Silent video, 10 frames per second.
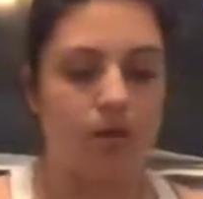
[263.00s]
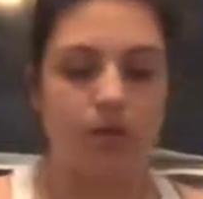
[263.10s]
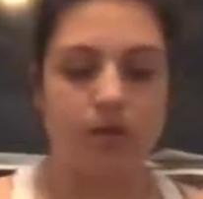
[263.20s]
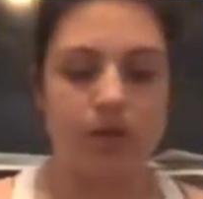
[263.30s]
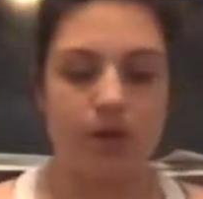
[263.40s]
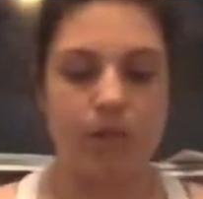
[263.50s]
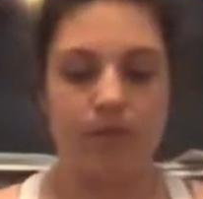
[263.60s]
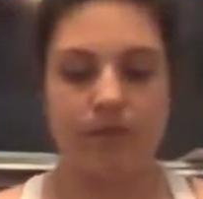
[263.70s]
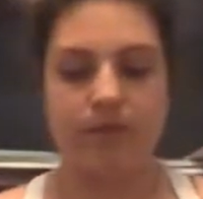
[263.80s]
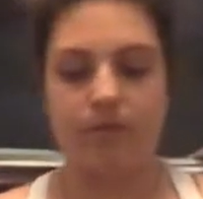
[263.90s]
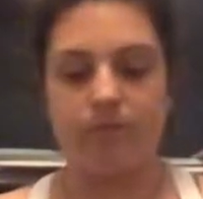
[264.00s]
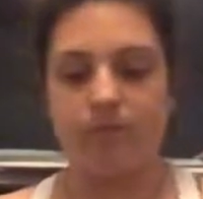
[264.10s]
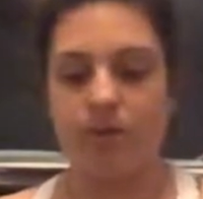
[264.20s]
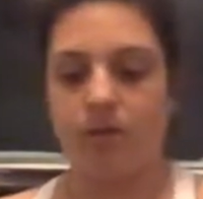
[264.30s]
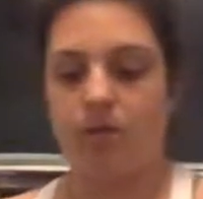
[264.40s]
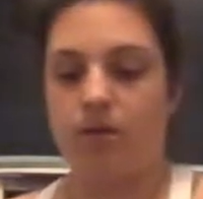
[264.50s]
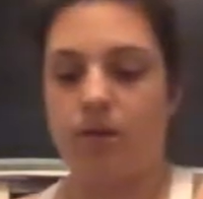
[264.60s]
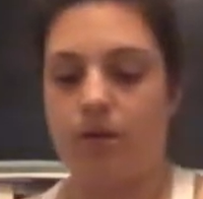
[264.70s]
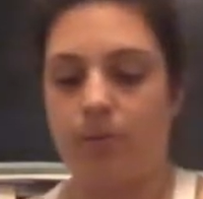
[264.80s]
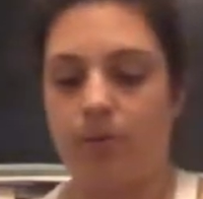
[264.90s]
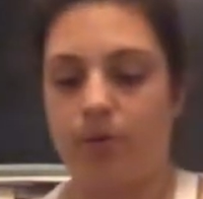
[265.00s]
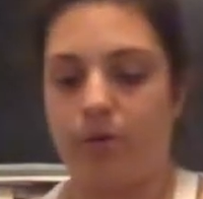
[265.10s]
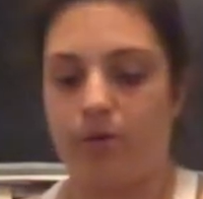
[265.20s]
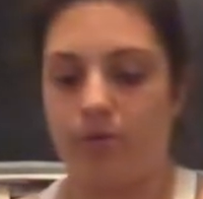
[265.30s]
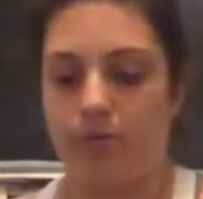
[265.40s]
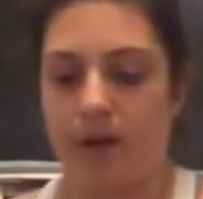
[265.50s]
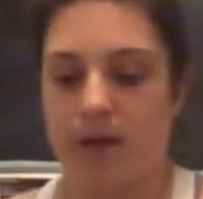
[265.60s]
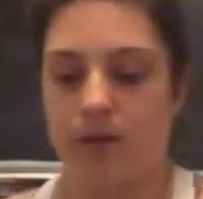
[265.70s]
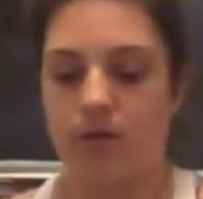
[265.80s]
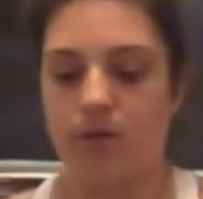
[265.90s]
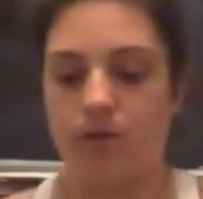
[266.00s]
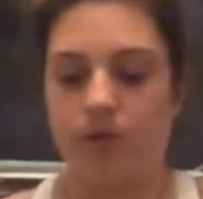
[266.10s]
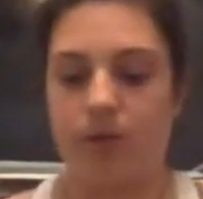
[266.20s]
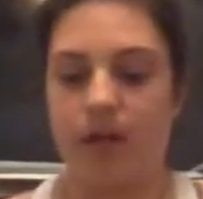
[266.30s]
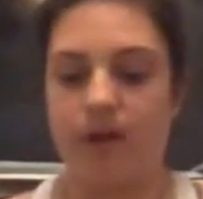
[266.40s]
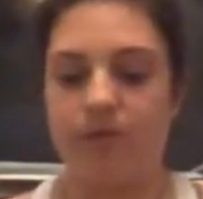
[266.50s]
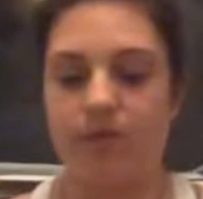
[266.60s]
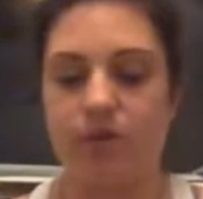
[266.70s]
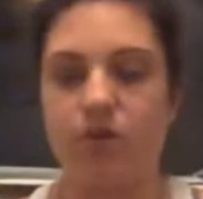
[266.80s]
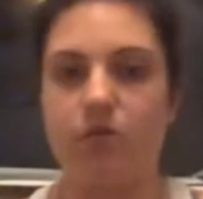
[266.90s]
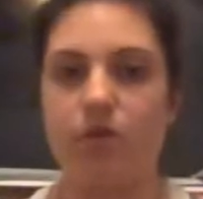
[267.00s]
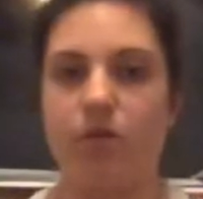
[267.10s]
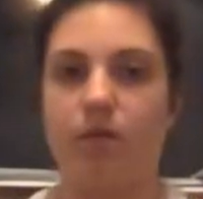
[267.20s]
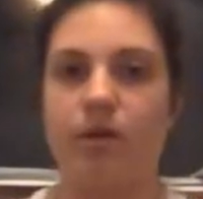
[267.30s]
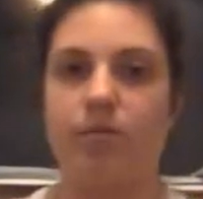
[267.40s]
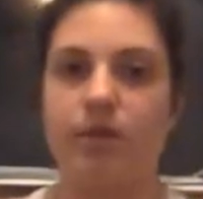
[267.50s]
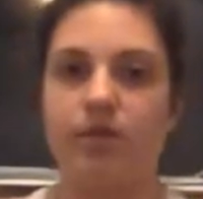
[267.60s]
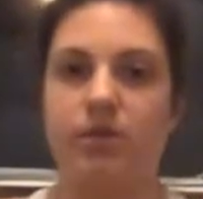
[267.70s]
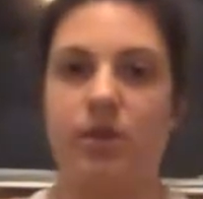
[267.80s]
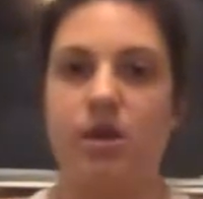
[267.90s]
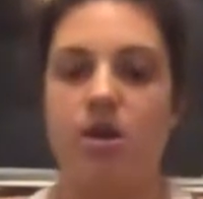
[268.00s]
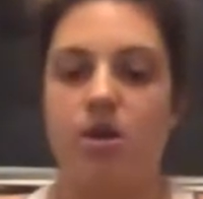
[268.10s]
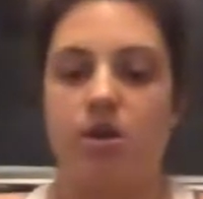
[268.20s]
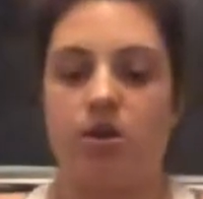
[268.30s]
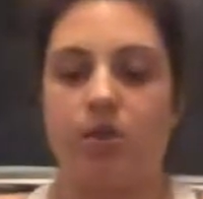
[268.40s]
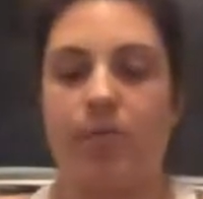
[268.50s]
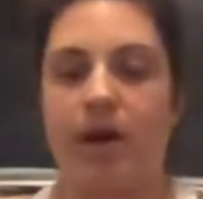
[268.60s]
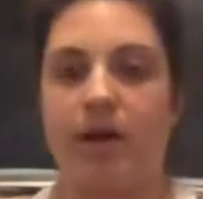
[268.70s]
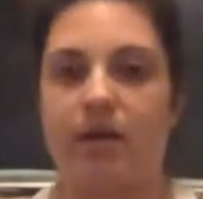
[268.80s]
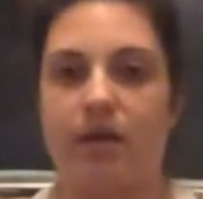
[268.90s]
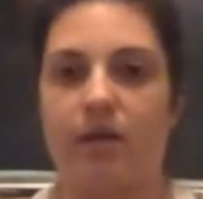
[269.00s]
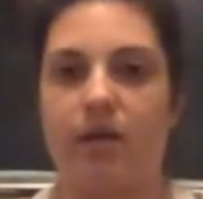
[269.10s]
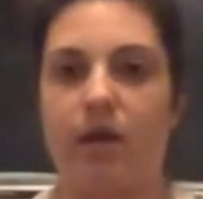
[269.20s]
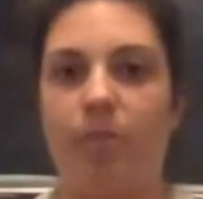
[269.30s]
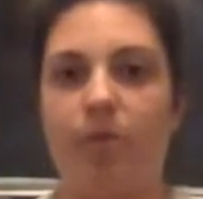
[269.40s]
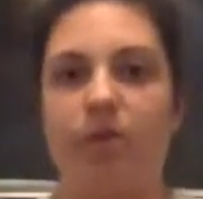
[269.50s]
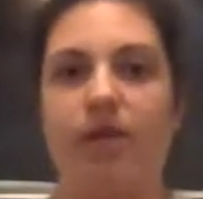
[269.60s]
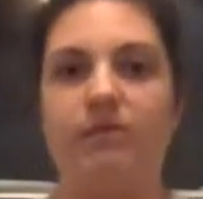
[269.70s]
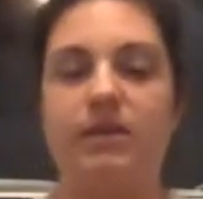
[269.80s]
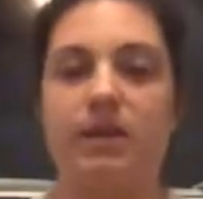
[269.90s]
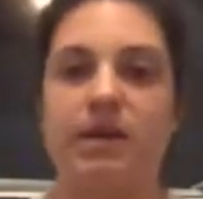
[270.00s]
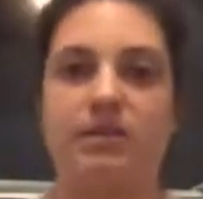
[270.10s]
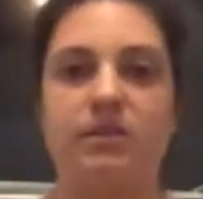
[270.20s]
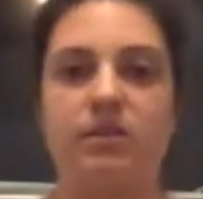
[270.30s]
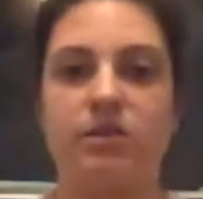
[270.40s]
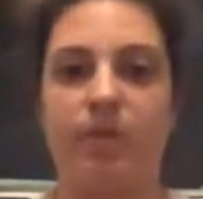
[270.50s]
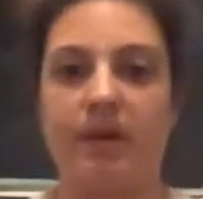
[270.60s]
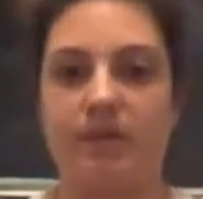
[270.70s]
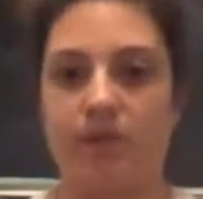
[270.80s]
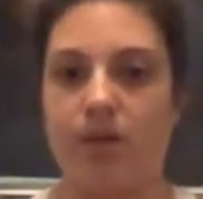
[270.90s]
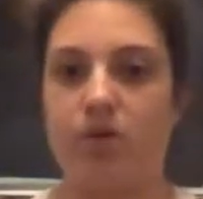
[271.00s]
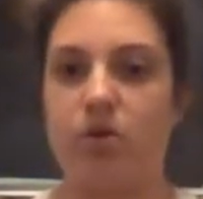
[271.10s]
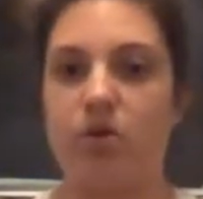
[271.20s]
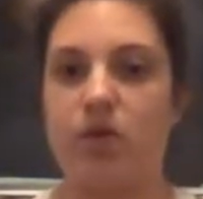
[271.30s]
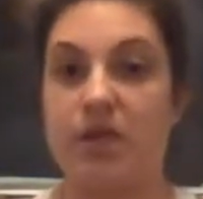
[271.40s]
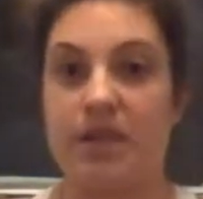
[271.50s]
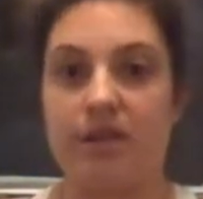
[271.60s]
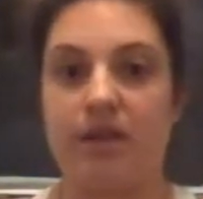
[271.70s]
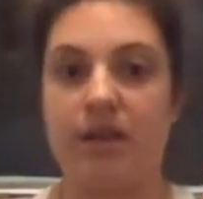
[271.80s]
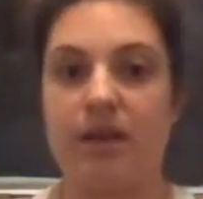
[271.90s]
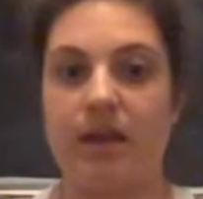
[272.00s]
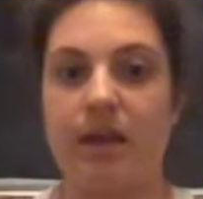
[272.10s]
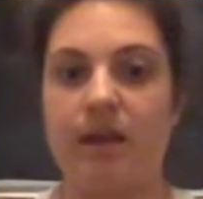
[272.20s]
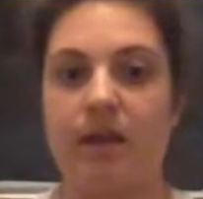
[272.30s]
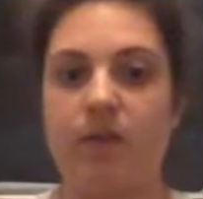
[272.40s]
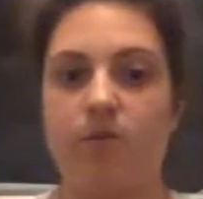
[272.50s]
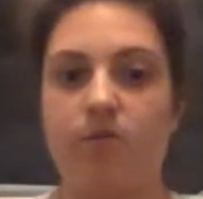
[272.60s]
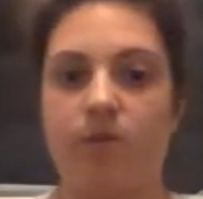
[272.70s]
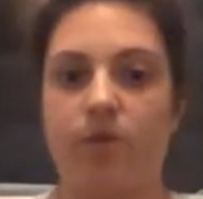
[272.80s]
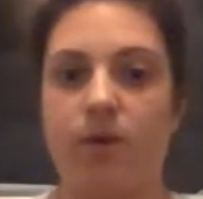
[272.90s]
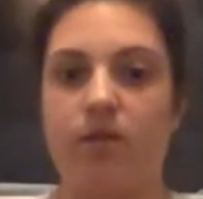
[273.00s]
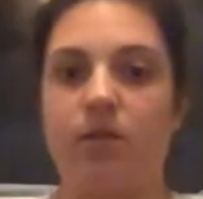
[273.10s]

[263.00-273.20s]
So you're going to place them upper right, lower left. You do not want to place your pad in the upper left in case there's a pacemaker or anything that it can interfere with.